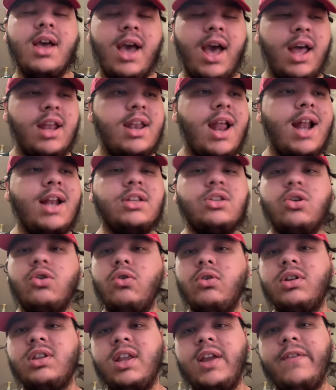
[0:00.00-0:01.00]
And that is a
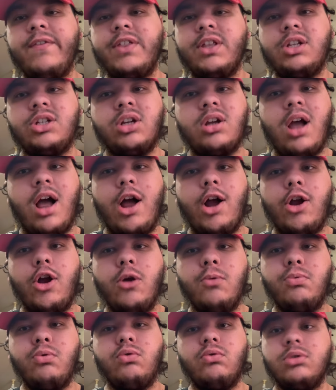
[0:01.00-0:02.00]
good thing for the
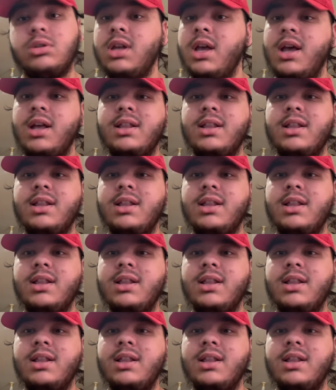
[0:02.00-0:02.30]
Chicago Bulls.